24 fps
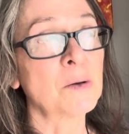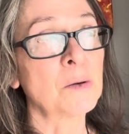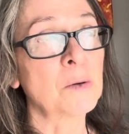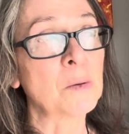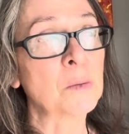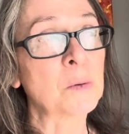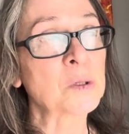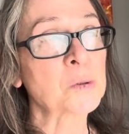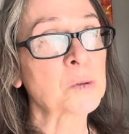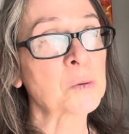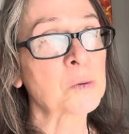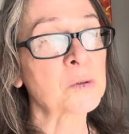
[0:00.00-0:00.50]

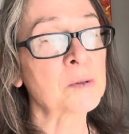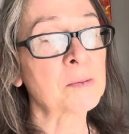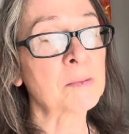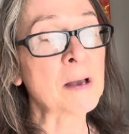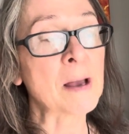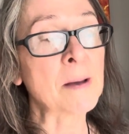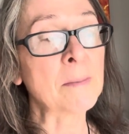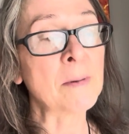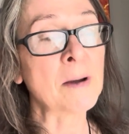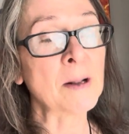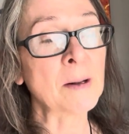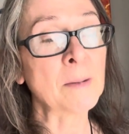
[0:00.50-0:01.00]
which was
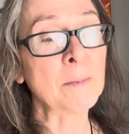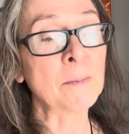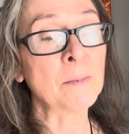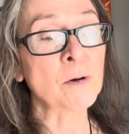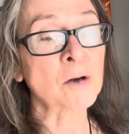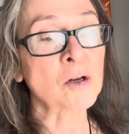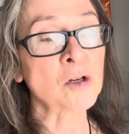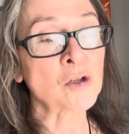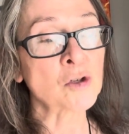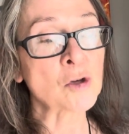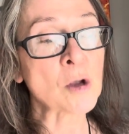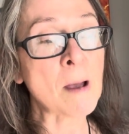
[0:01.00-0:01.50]
about a
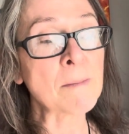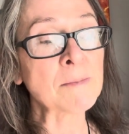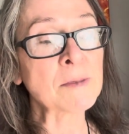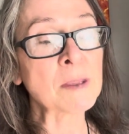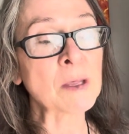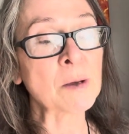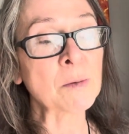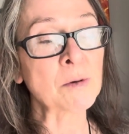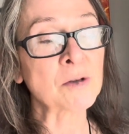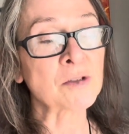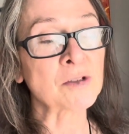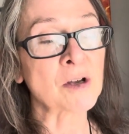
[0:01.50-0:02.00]
bookshop
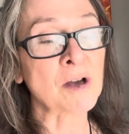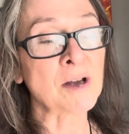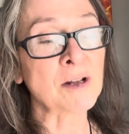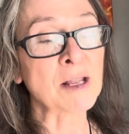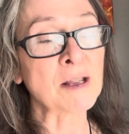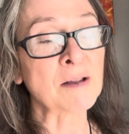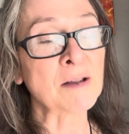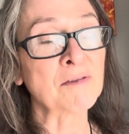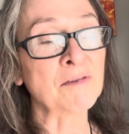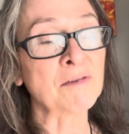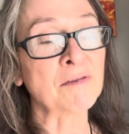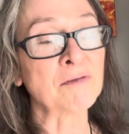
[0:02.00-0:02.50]
that was on
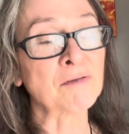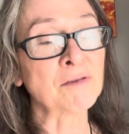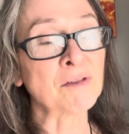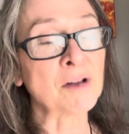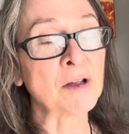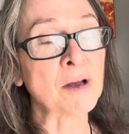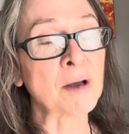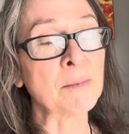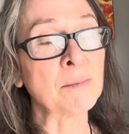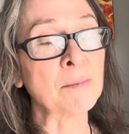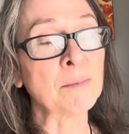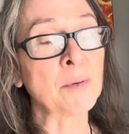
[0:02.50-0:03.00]
a
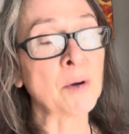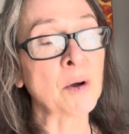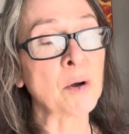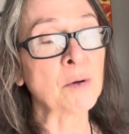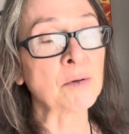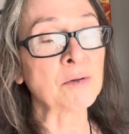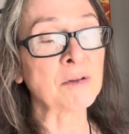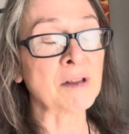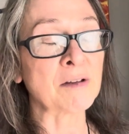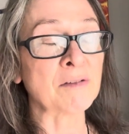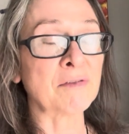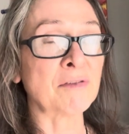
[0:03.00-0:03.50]

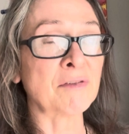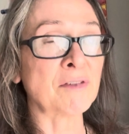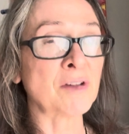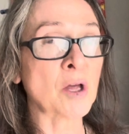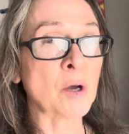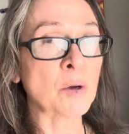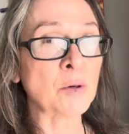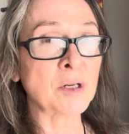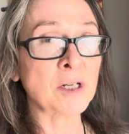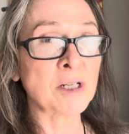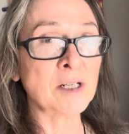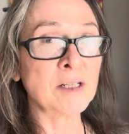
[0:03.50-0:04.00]
boat that
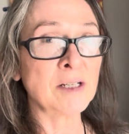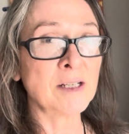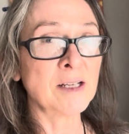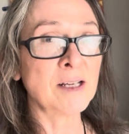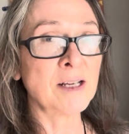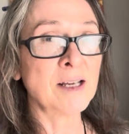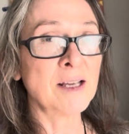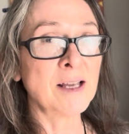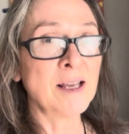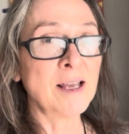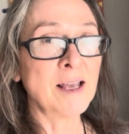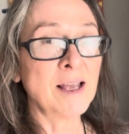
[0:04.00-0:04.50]
floated,
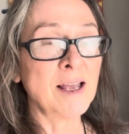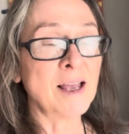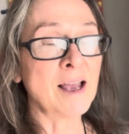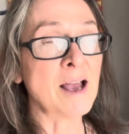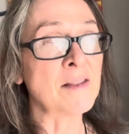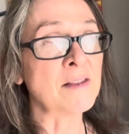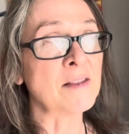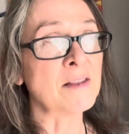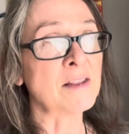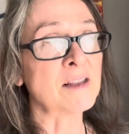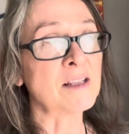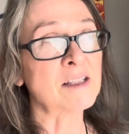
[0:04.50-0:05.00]

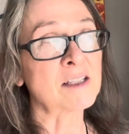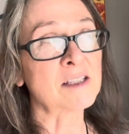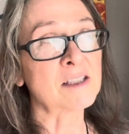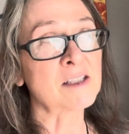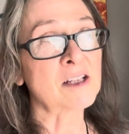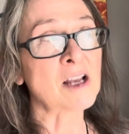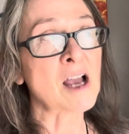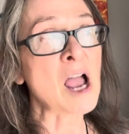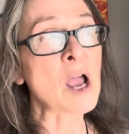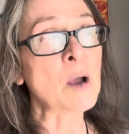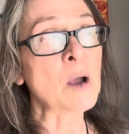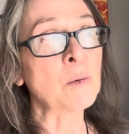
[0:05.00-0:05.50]
and this
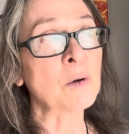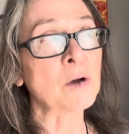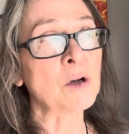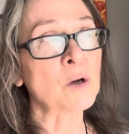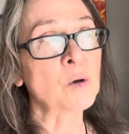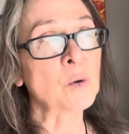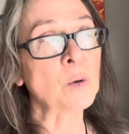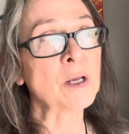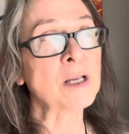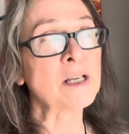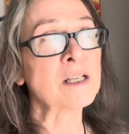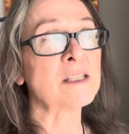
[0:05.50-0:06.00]
guy went
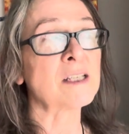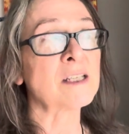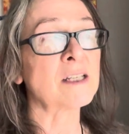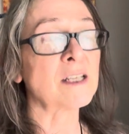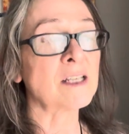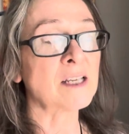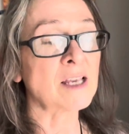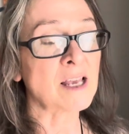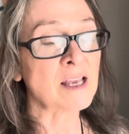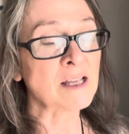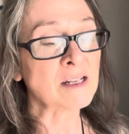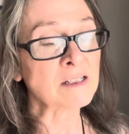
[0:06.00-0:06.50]

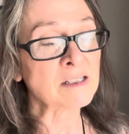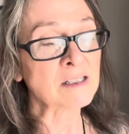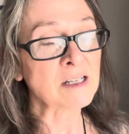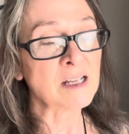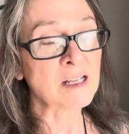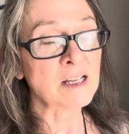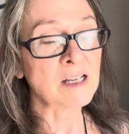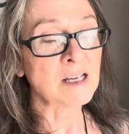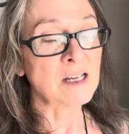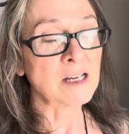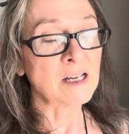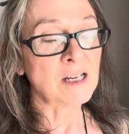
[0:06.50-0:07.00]
crazy and
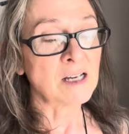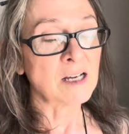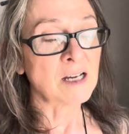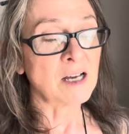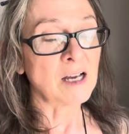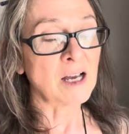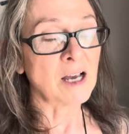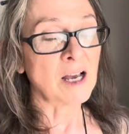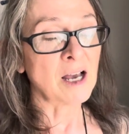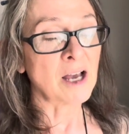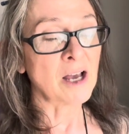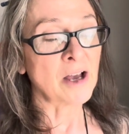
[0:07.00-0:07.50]

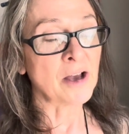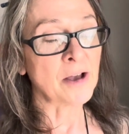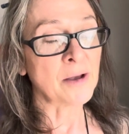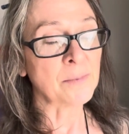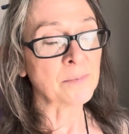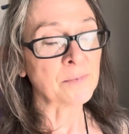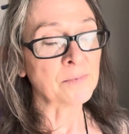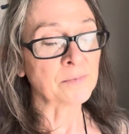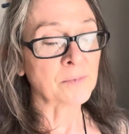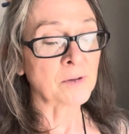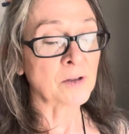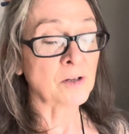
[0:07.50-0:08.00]

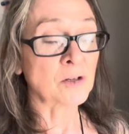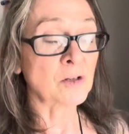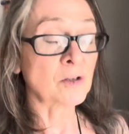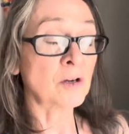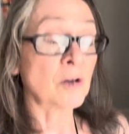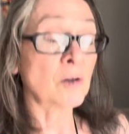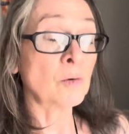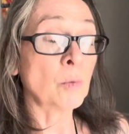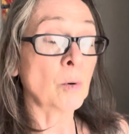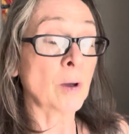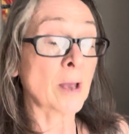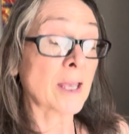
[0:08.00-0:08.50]
in a
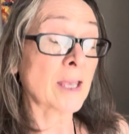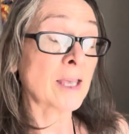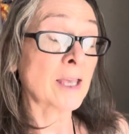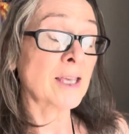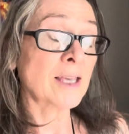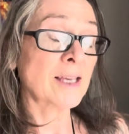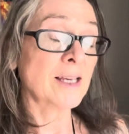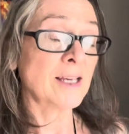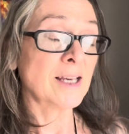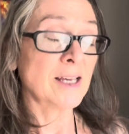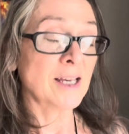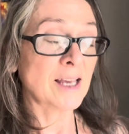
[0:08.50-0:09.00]
good way,
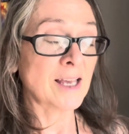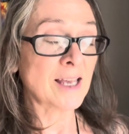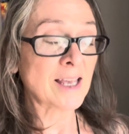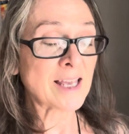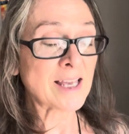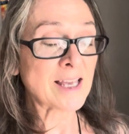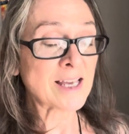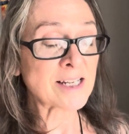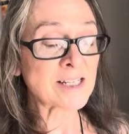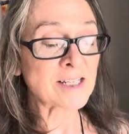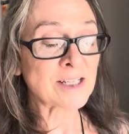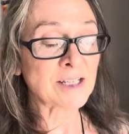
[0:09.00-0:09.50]

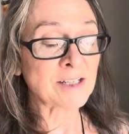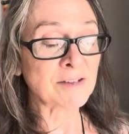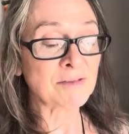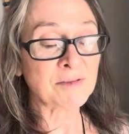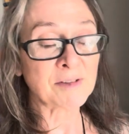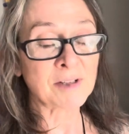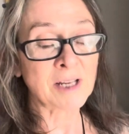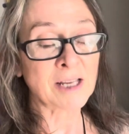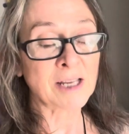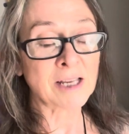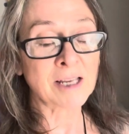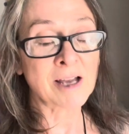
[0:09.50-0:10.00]
and
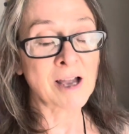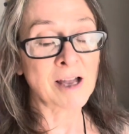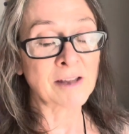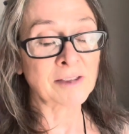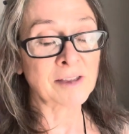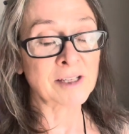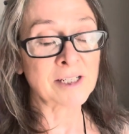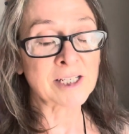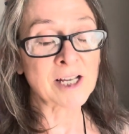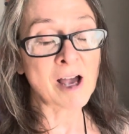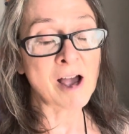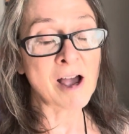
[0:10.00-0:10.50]
he cut
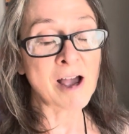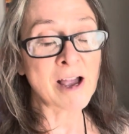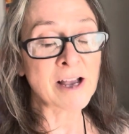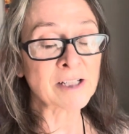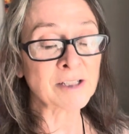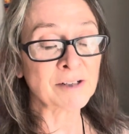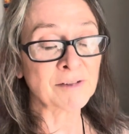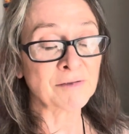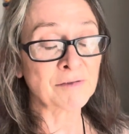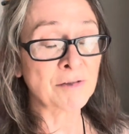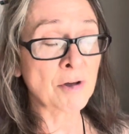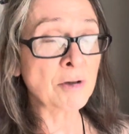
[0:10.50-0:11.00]
the ties
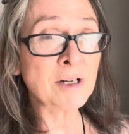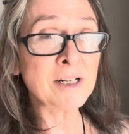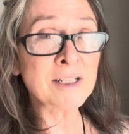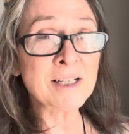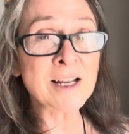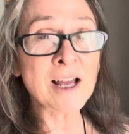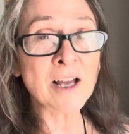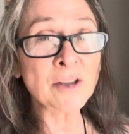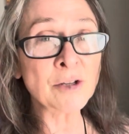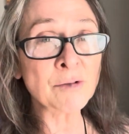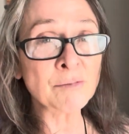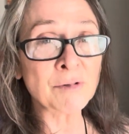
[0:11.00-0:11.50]
and floated
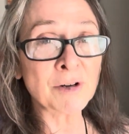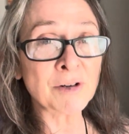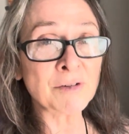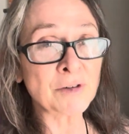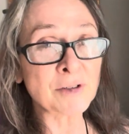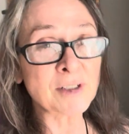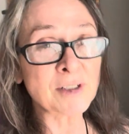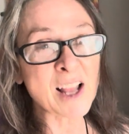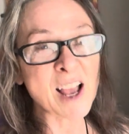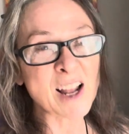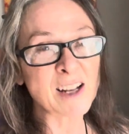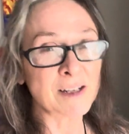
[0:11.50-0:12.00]
down the river
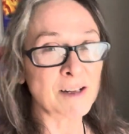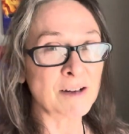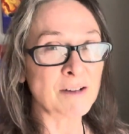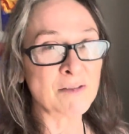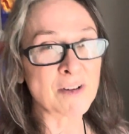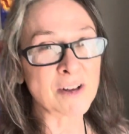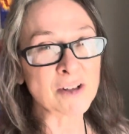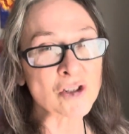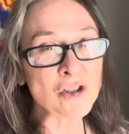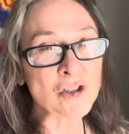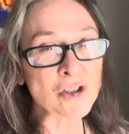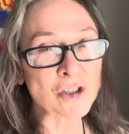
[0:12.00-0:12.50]
and had an
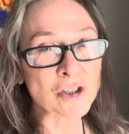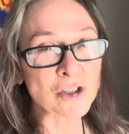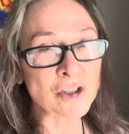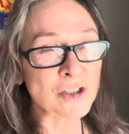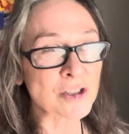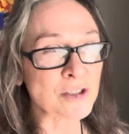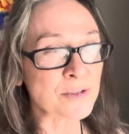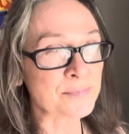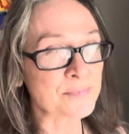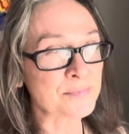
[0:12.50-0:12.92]
adventure.